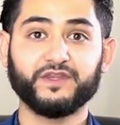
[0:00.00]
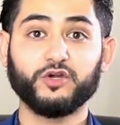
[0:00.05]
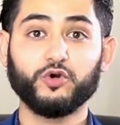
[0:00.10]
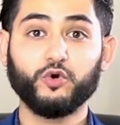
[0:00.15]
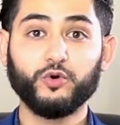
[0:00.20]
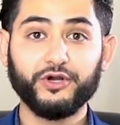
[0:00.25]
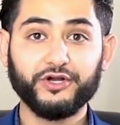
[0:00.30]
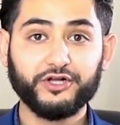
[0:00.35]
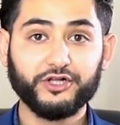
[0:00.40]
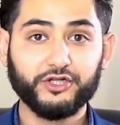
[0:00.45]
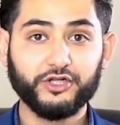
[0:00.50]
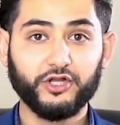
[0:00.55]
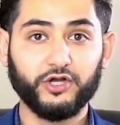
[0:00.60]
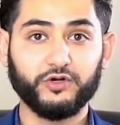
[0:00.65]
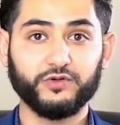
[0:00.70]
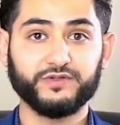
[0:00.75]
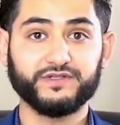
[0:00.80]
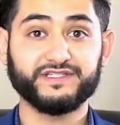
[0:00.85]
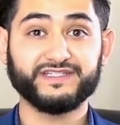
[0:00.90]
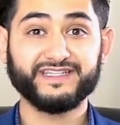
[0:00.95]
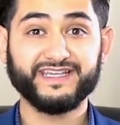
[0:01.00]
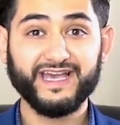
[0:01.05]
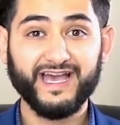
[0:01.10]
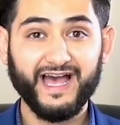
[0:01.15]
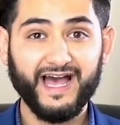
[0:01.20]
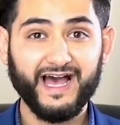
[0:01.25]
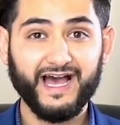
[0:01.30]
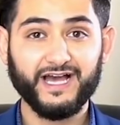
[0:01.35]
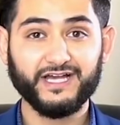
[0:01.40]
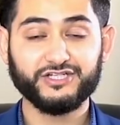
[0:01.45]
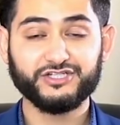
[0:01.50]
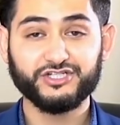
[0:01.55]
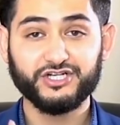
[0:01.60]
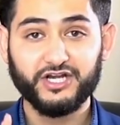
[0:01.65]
quick close, cash